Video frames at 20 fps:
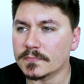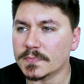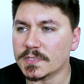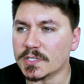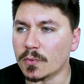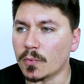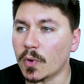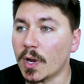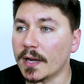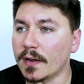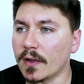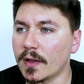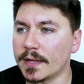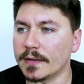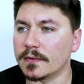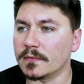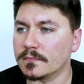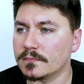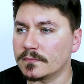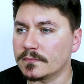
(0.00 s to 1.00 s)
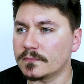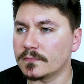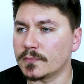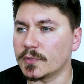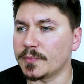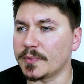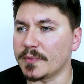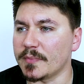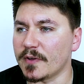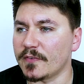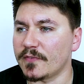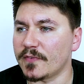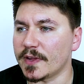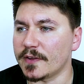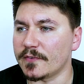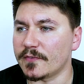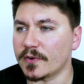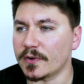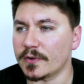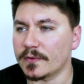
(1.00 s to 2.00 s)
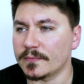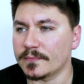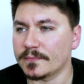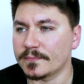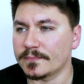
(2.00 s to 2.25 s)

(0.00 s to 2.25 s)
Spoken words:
So white lion would be my favourite.